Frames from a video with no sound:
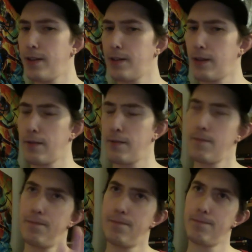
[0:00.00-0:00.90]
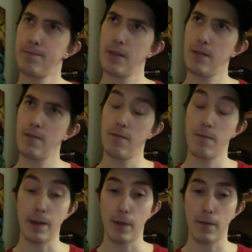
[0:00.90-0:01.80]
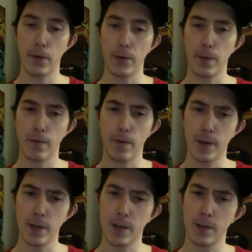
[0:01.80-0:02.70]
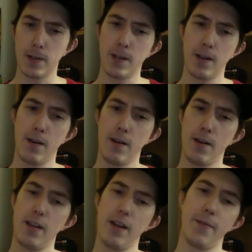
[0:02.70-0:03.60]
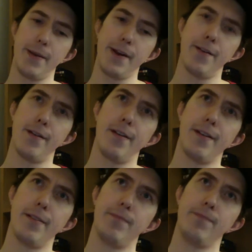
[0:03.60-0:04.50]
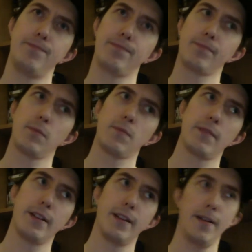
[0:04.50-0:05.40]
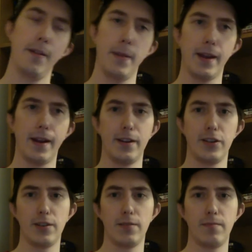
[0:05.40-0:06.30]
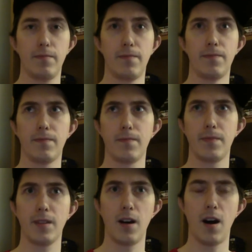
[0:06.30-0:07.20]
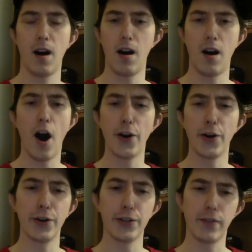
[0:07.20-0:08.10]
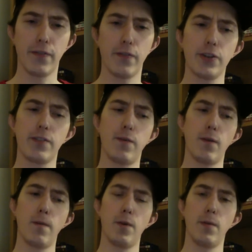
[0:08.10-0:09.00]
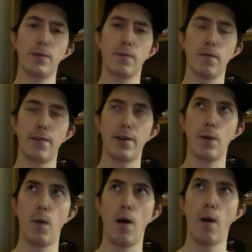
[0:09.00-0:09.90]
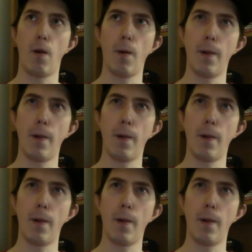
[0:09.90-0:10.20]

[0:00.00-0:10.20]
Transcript: like the being the first of the franchise to see in a theater and thinking it just honors the first four films very well,